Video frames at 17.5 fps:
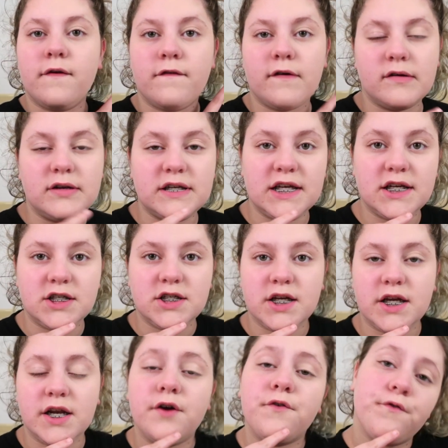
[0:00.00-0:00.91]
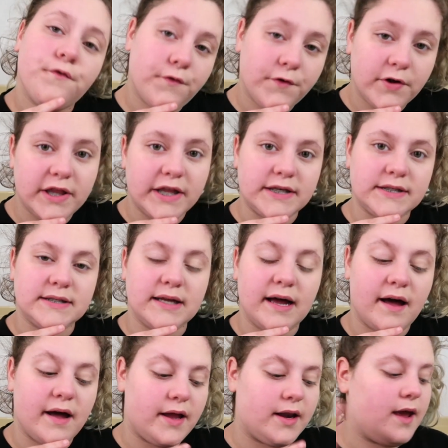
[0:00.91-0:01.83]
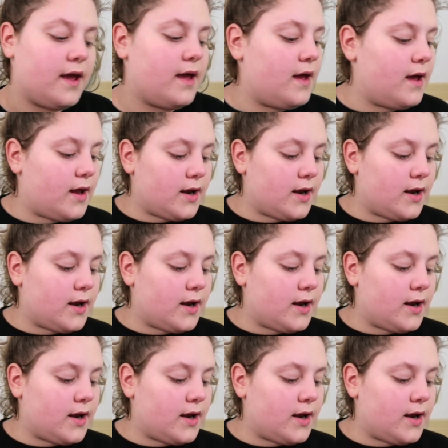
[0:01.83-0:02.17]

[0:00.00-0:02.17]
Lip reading: foundation for this side.